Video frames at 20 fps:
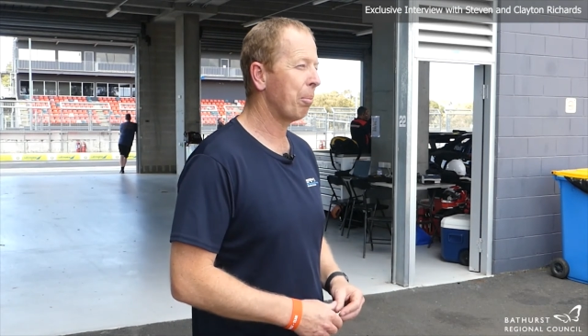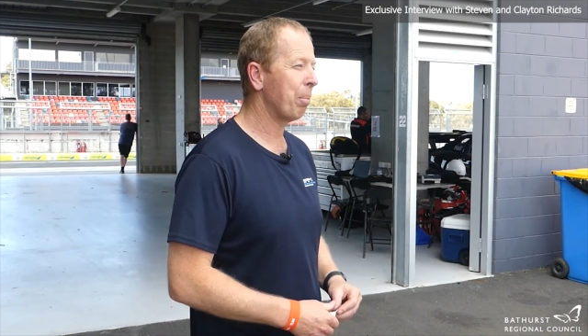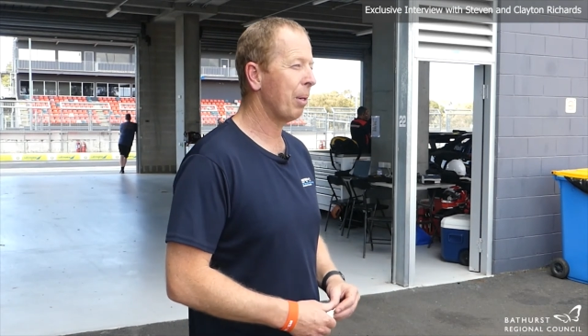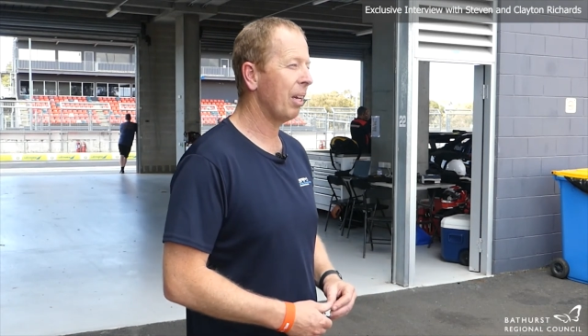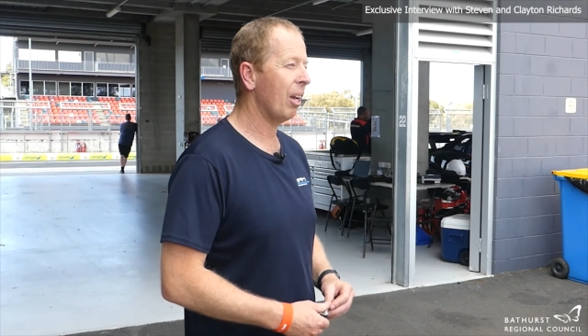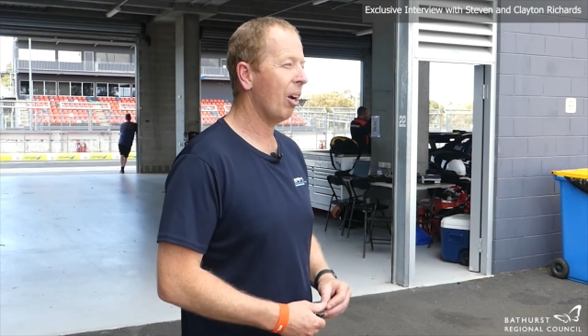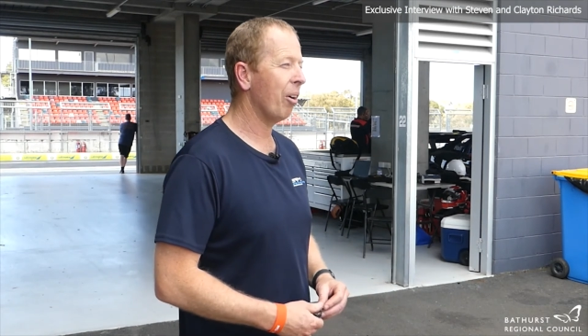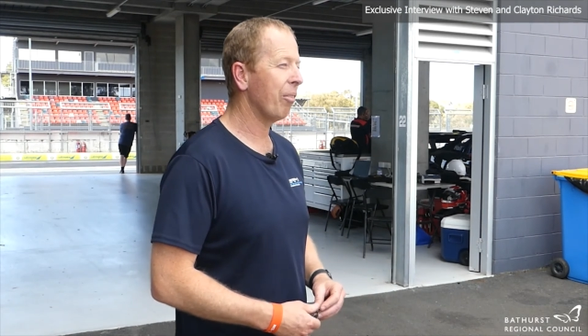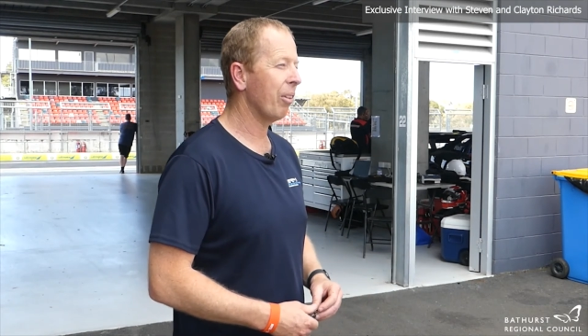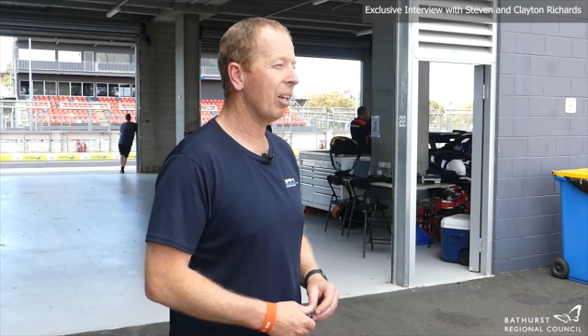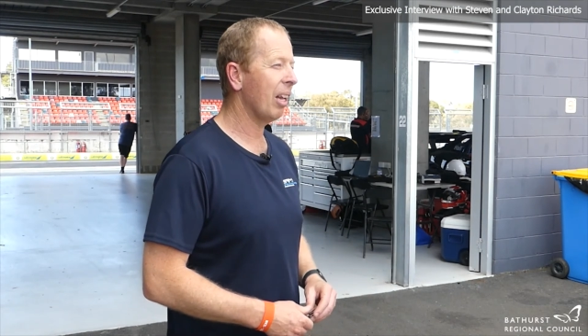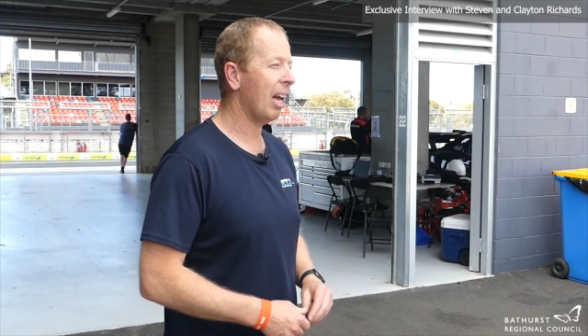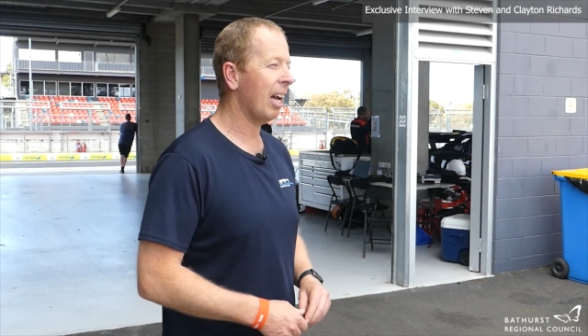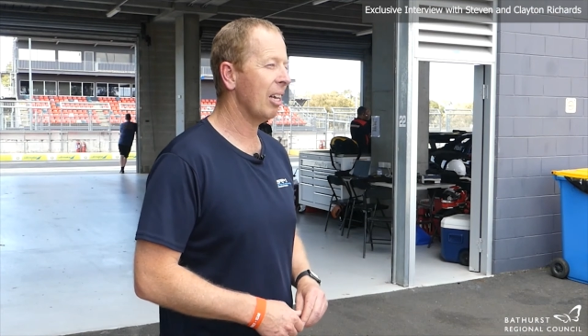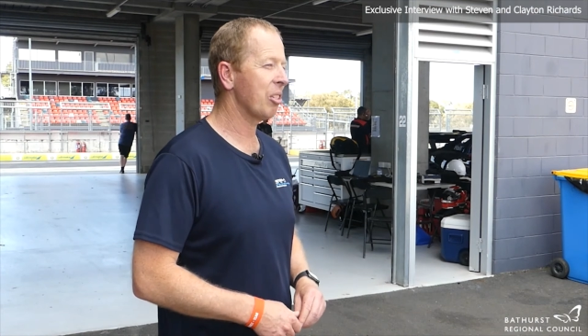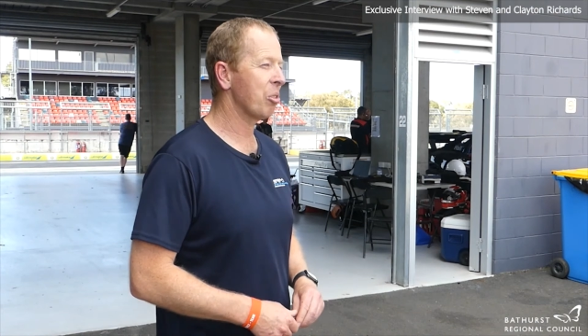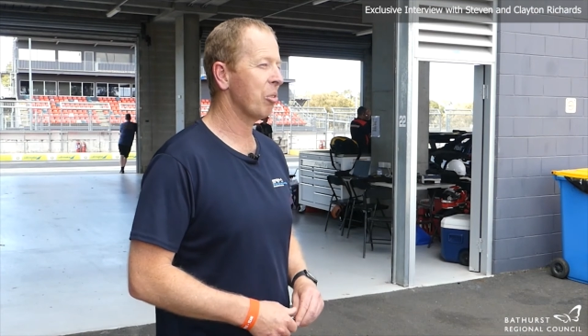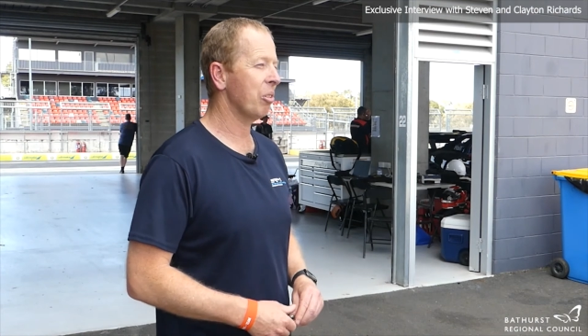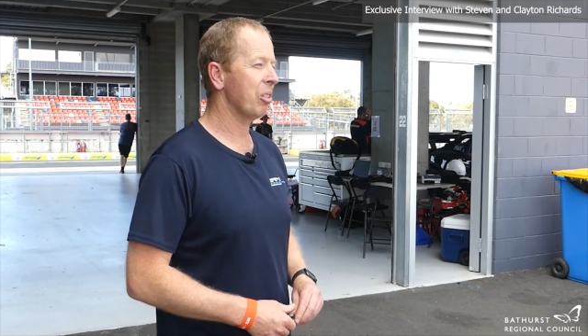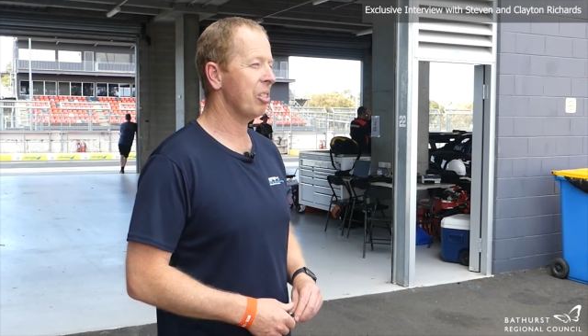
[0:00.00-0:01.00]
to be over the
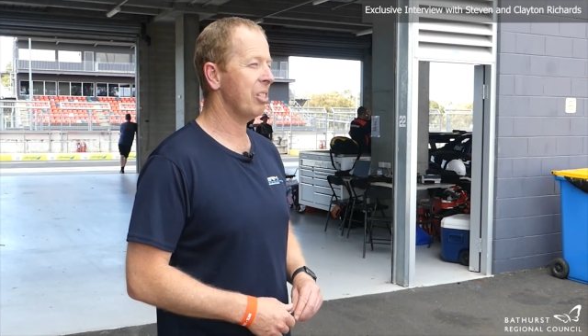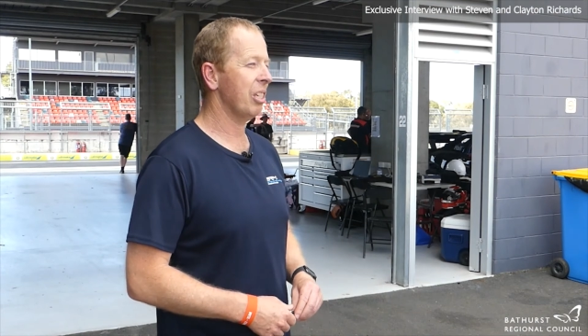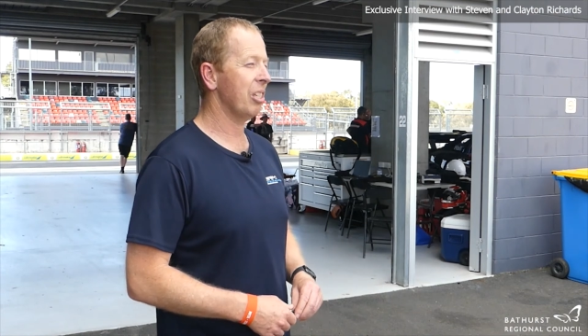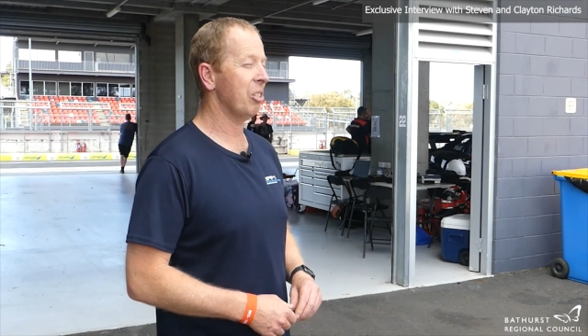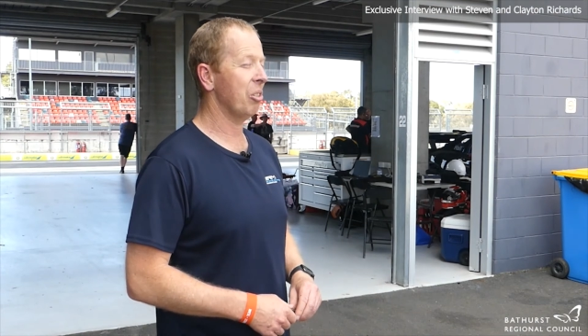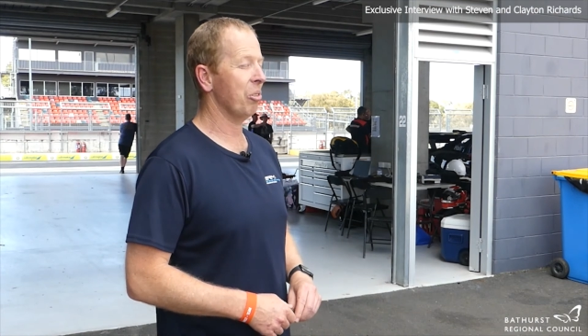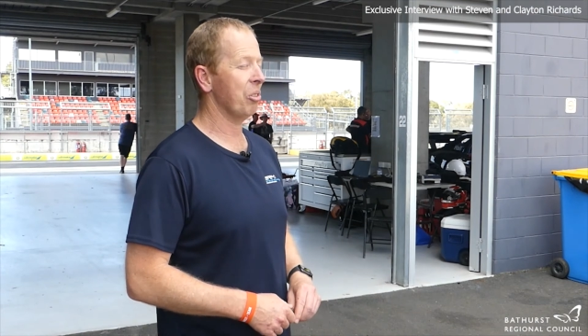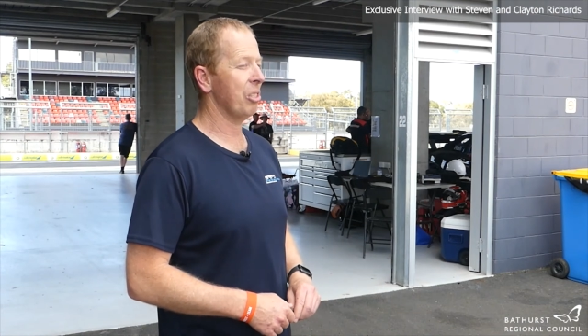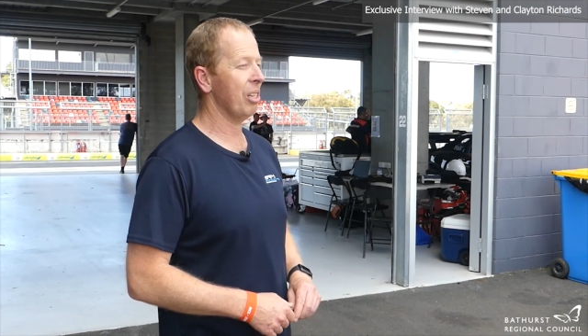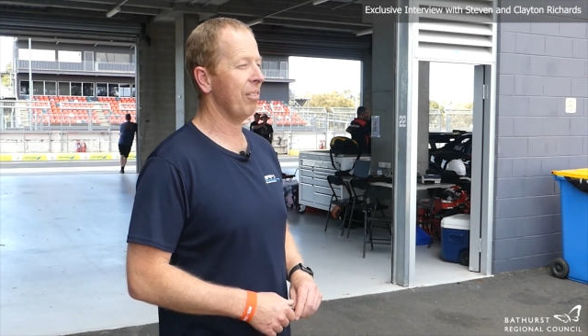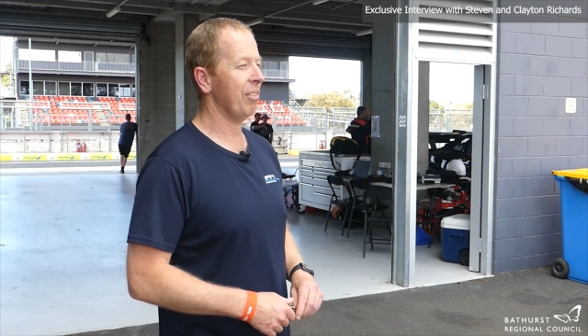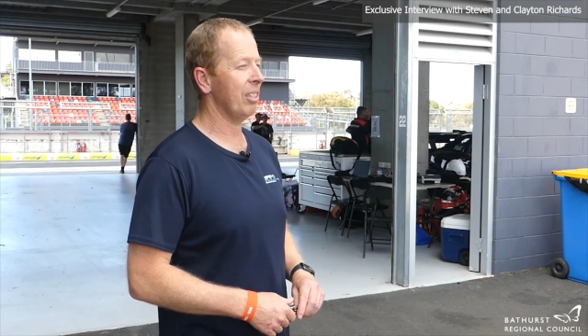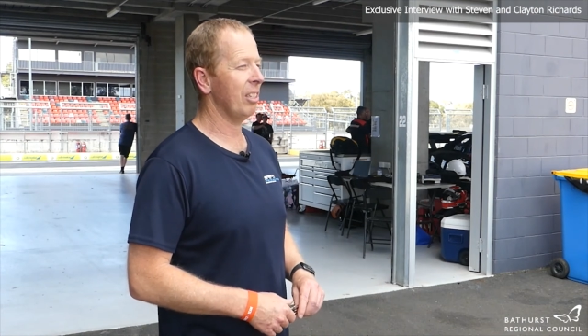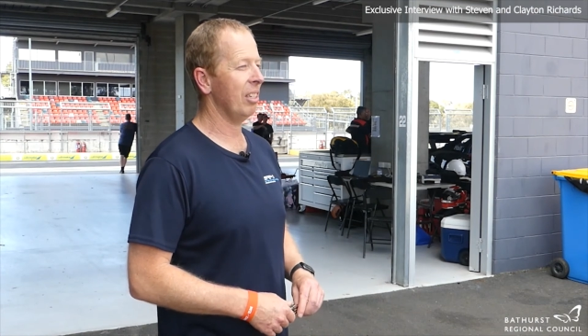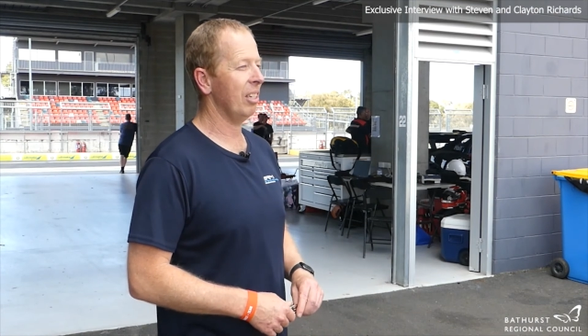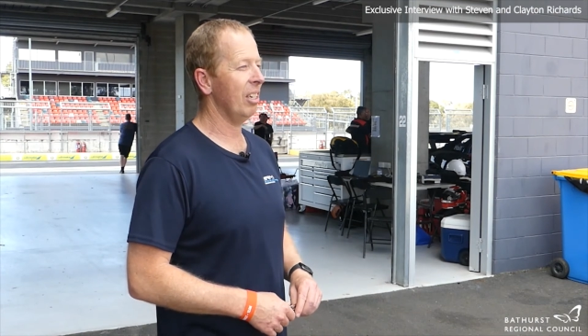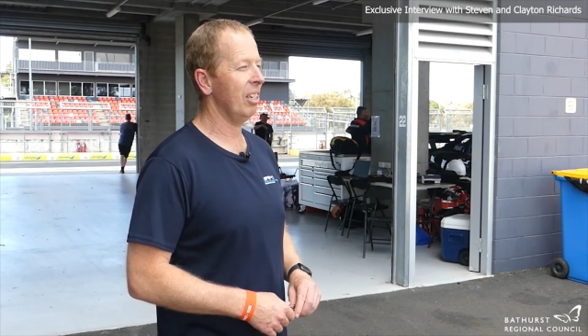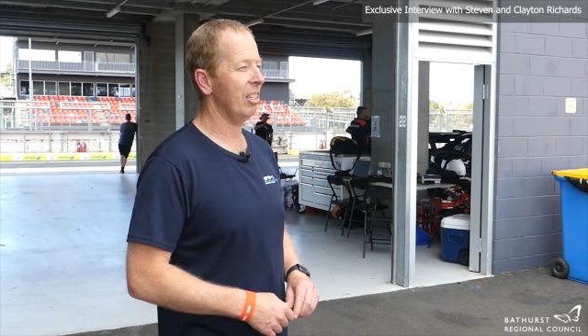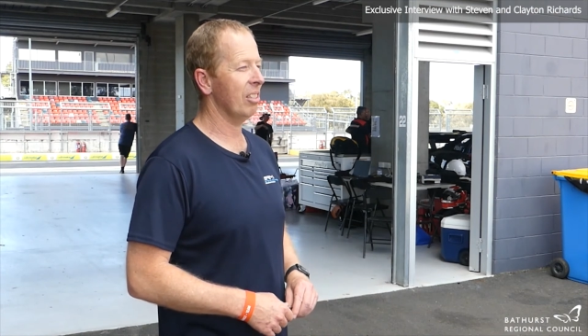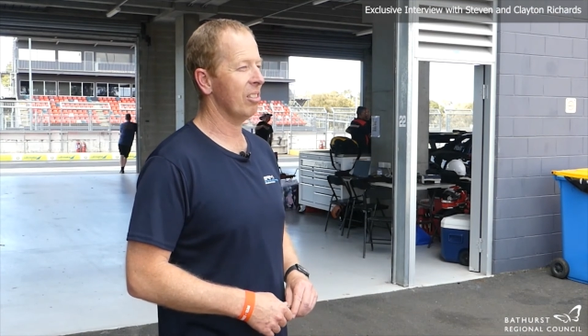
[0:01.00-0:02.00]
last sort of 60 or
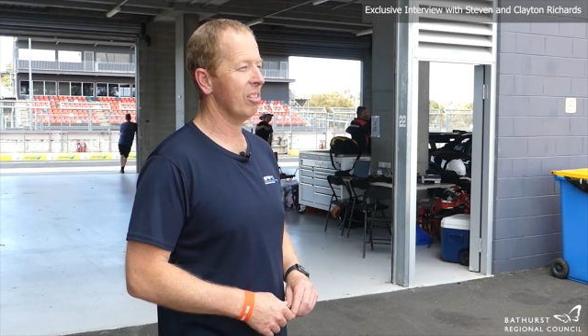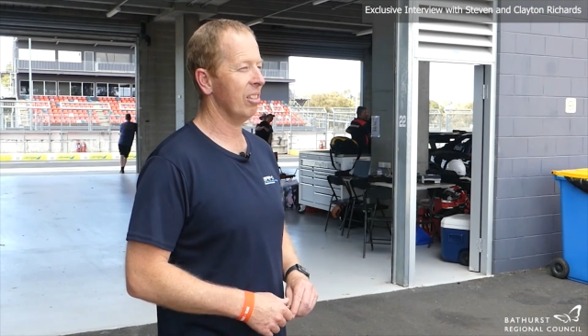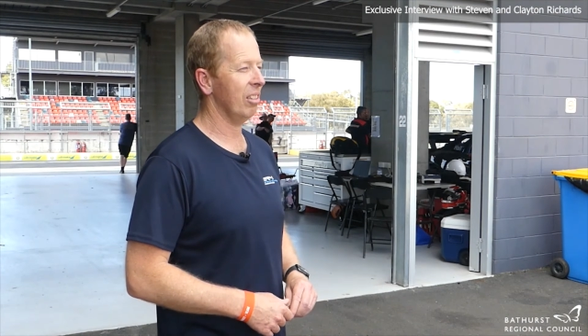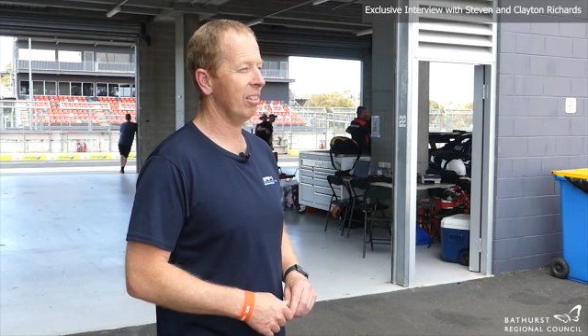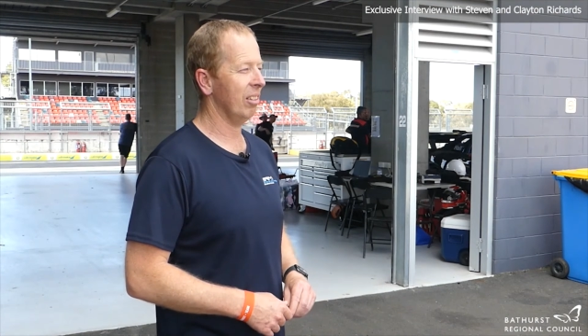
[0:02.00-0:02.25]
70 years,